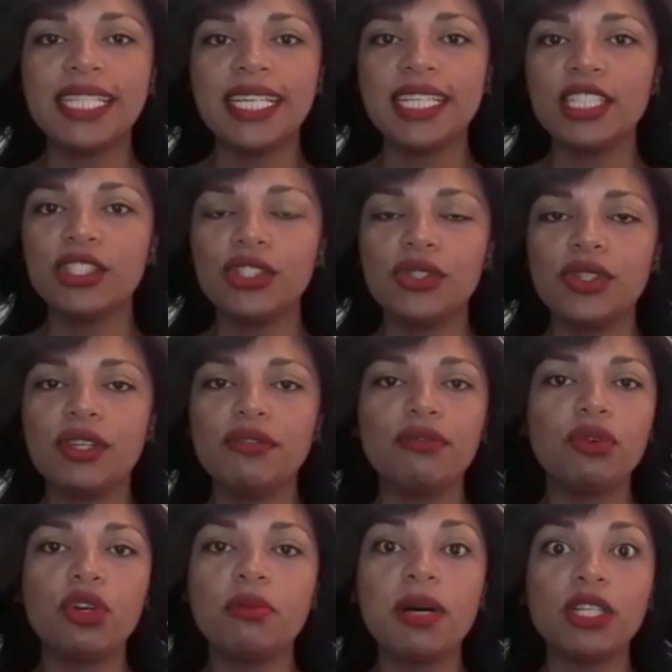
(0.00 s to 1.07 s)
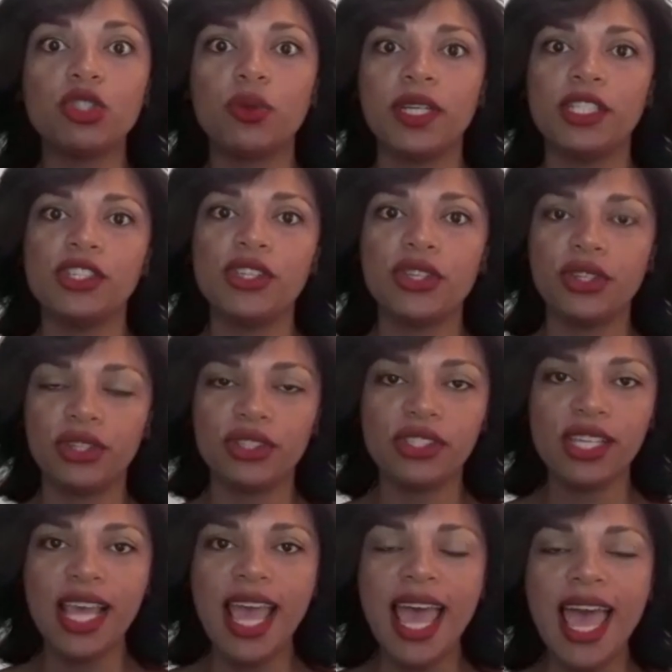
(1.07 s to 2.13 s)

industry for about 20 years.